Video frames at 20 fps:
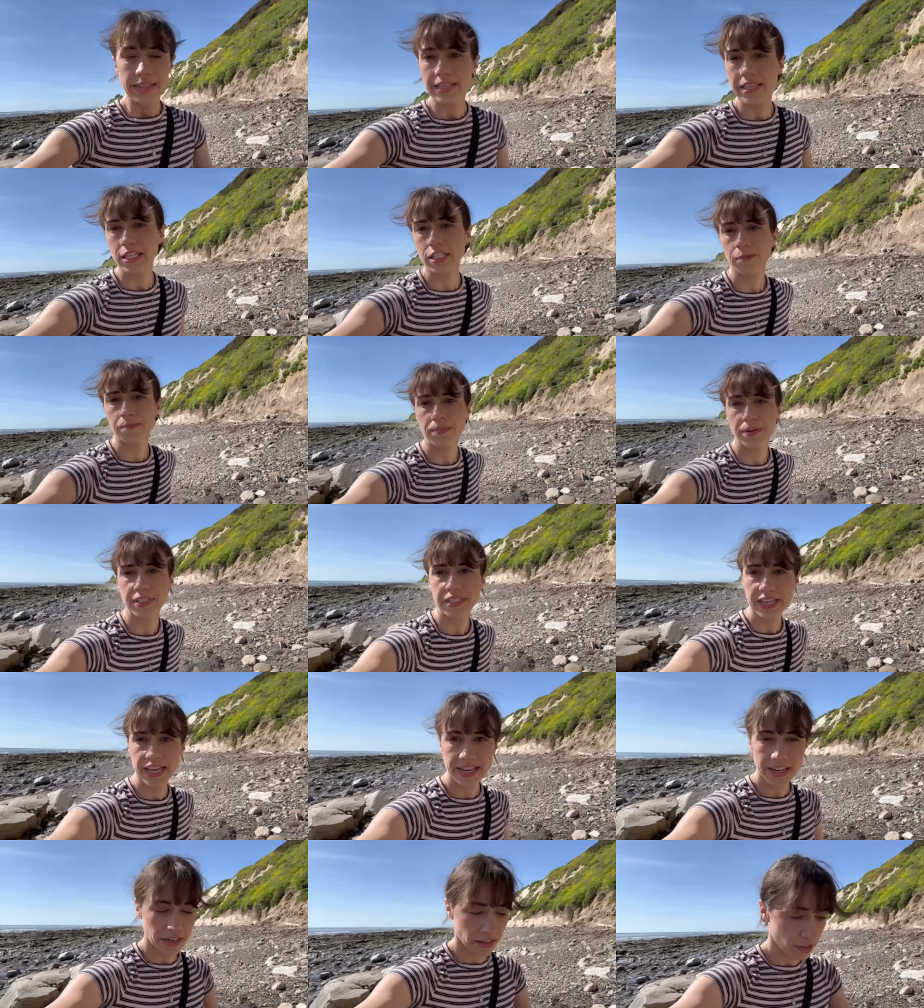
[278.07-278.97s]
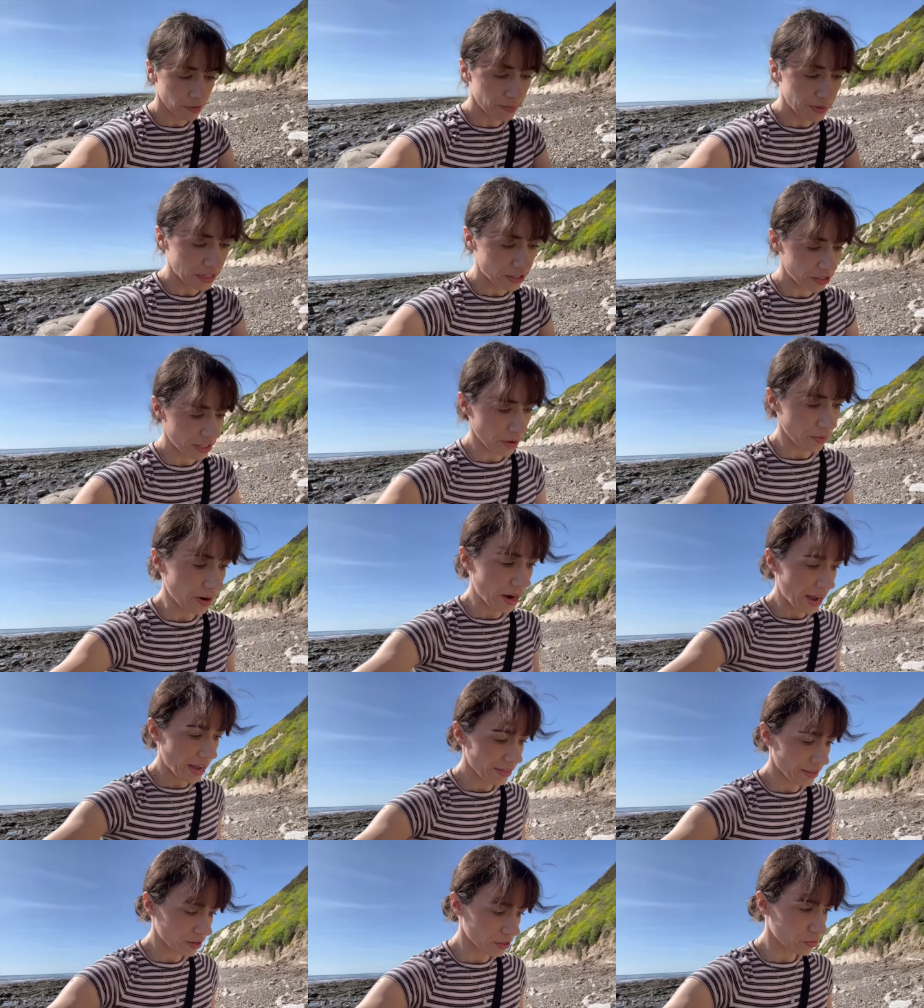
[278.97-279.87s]
At this particular beach that we're
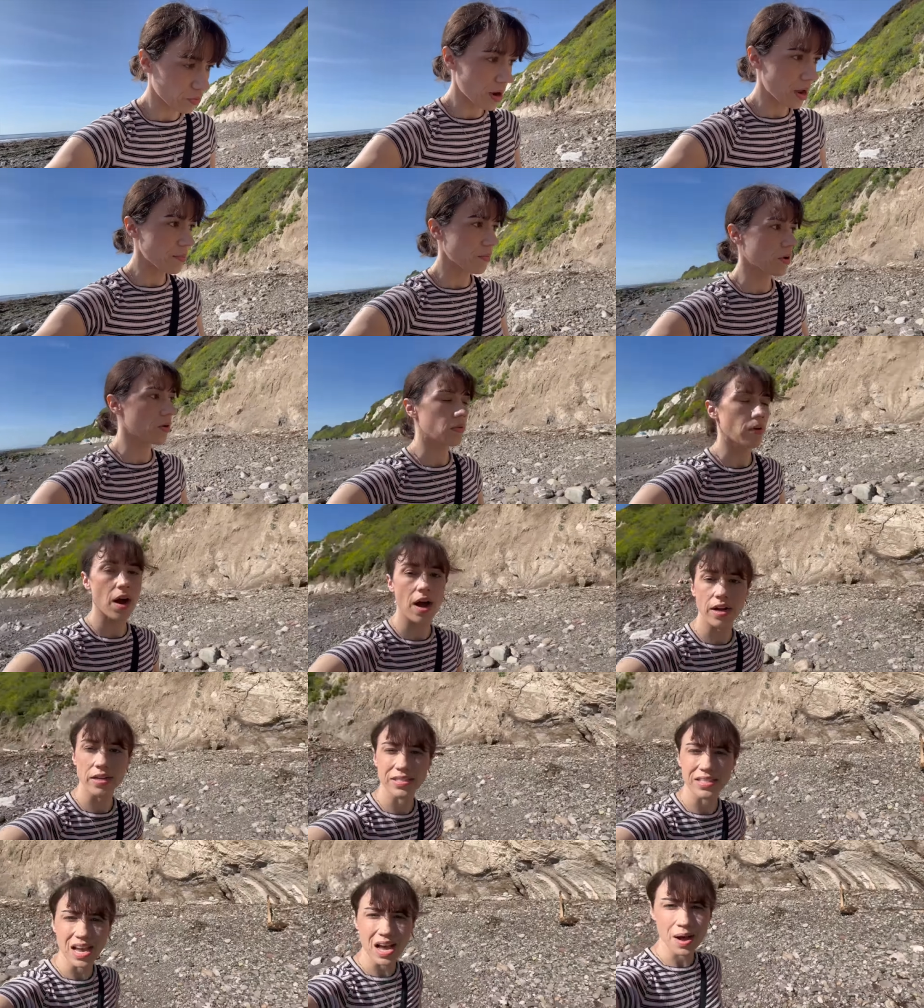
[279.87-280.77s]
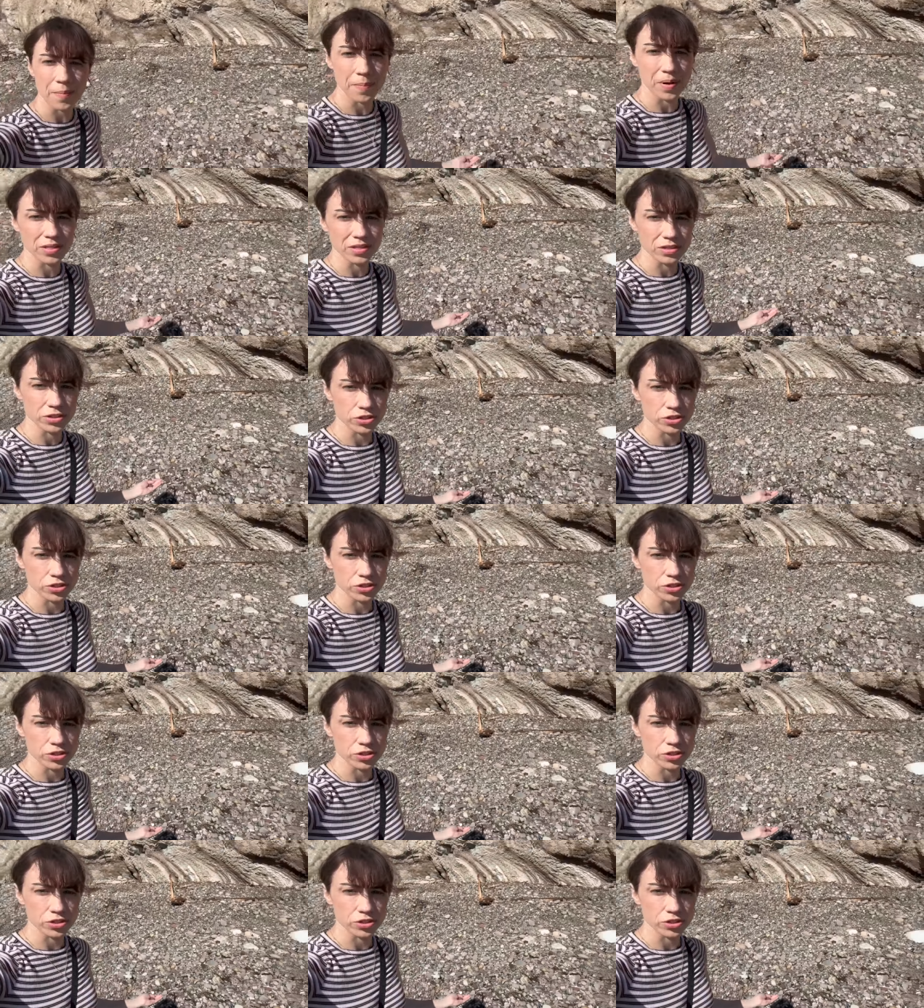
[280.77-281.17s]
at, there's way more rocks up on the